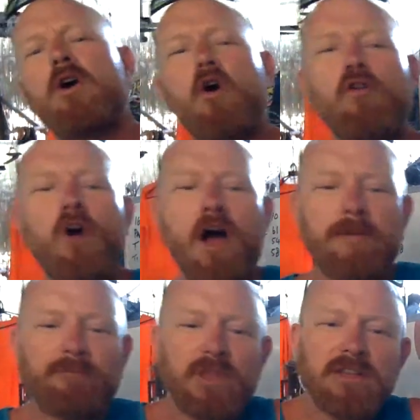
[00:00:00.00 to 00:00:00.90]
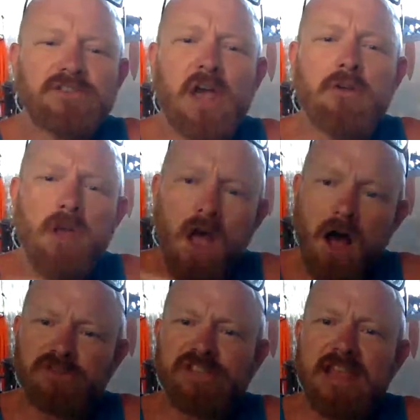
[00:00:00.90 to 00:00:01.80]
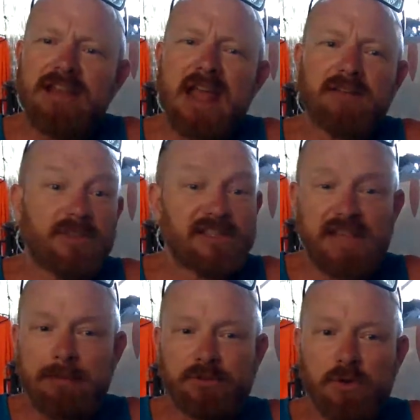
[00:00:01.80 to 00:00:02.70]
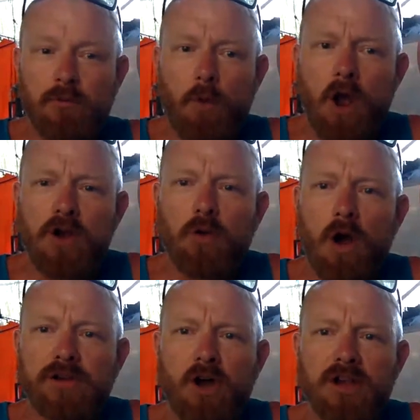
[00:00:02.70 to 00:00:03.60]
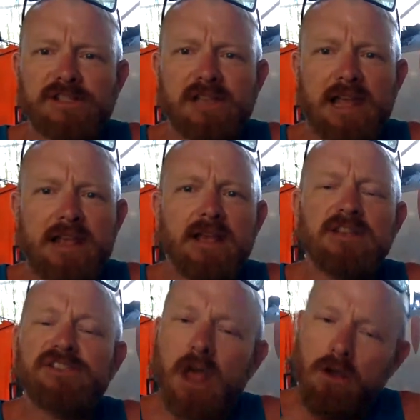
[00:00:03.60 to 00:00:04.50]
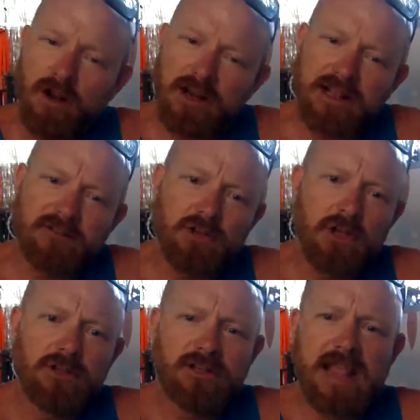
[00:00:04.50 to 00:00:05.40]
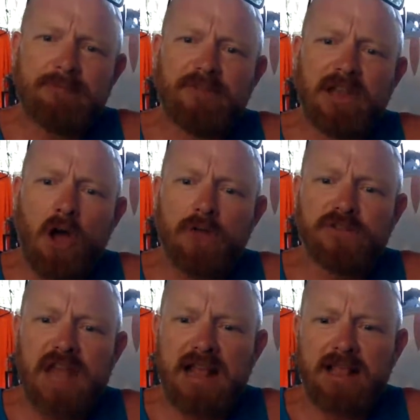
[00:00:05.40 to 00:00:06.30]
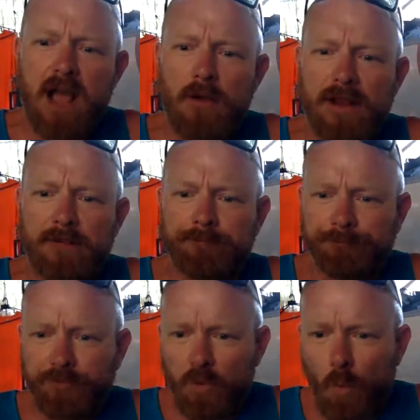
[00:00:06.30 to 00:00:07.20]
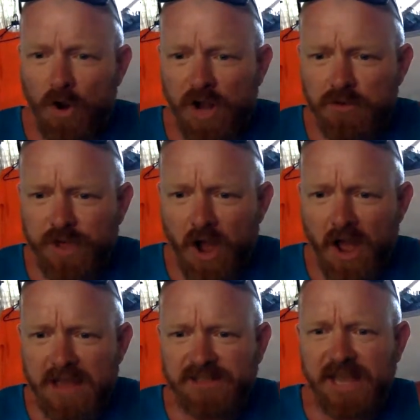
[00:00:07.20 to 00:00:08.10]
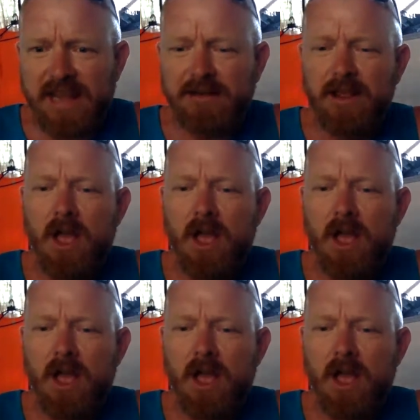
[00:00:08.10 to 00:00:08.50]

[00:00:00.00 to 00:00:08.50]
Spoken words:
All right. So I'll see you next. This seems to have worked quite nicely. So I'm going to keep the live chat going. Wino Dart 18.